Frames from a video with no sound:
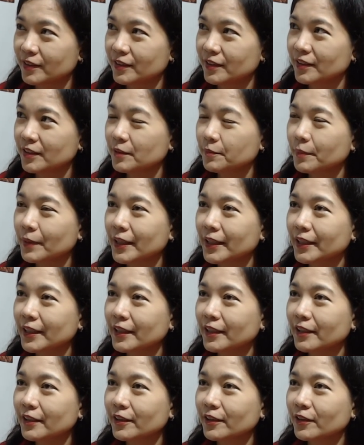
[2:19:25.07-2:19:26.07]
Na
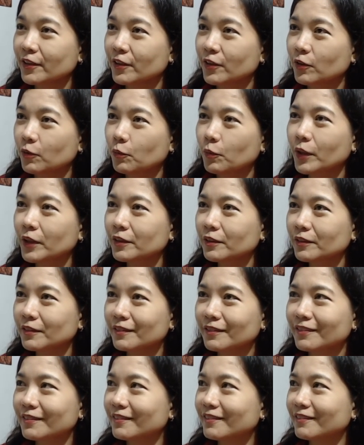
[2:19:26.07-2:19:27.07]
parang, what?
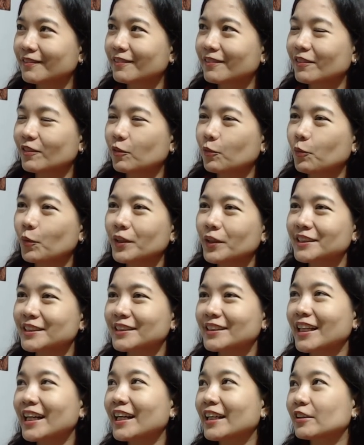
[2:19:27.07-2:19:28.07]
What's
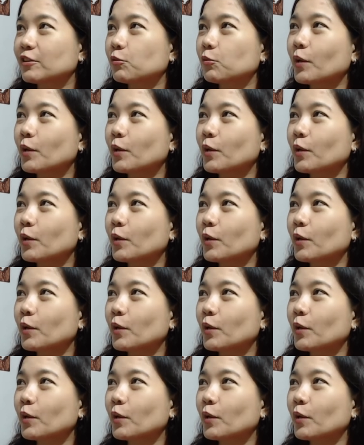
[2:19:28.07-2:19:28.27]
that?